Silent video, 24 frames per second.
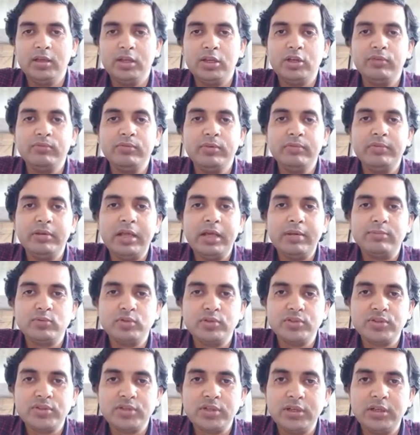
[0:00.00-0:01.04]
Now we will have
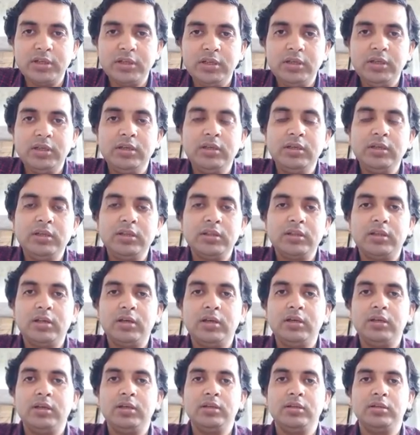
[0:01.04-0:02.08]
to study
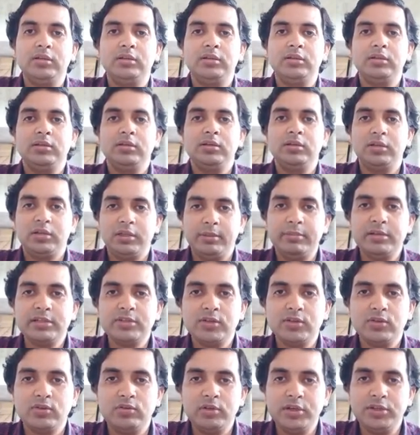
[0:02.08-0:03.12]
the double
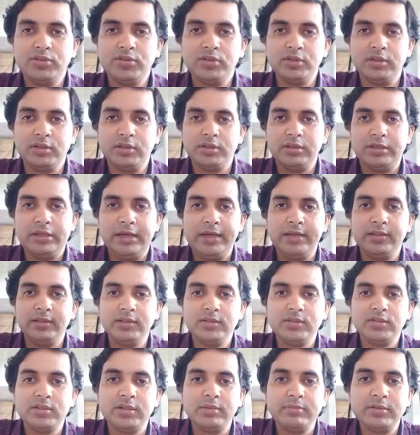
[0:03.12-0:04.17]
circulation, and
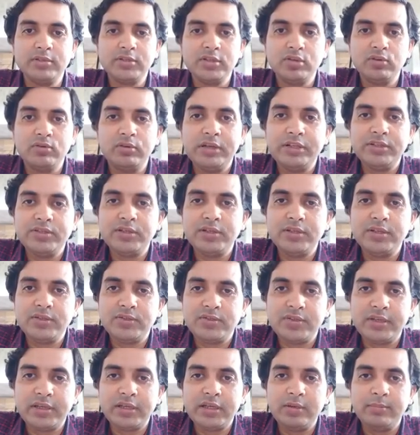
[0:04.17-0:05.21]
this double circulation is
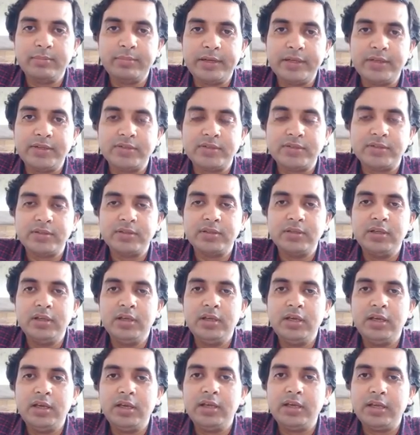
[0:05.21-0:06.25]
taking place
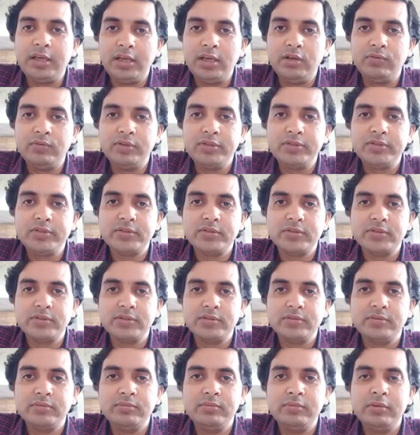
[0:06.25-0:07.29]
in aves
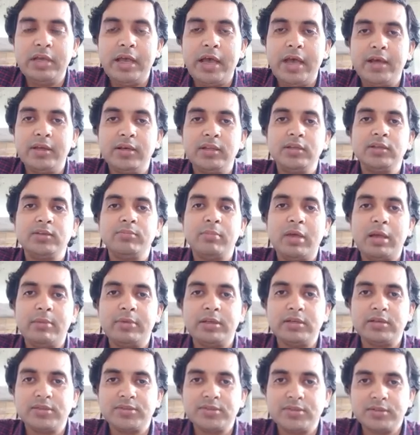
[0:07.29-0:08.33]
and in
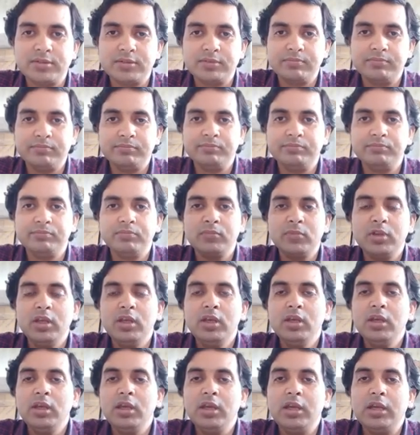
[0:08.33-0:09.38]
mammals.
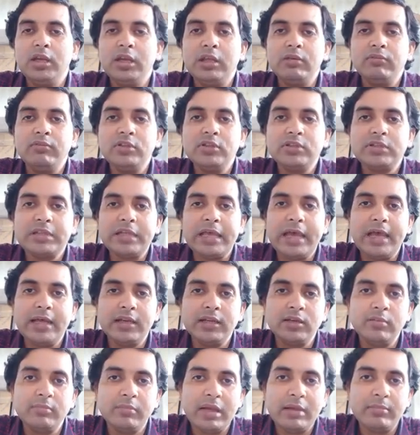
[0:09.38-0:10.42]
In aves and
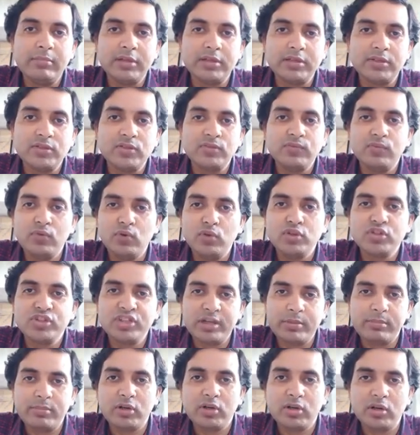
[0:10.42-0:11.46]
in mammals, four
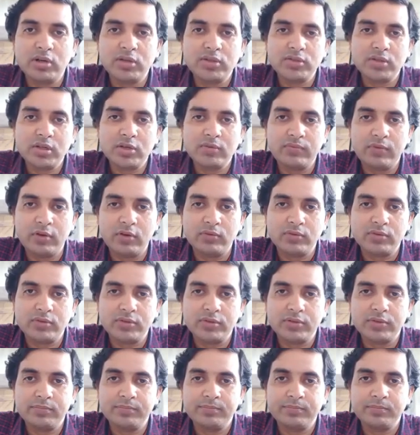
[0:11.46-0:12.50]
chamber hearts are
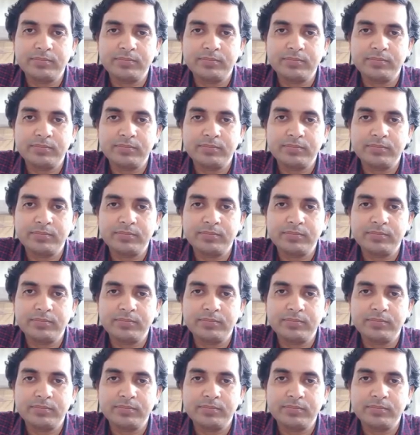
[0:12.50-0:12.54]
found.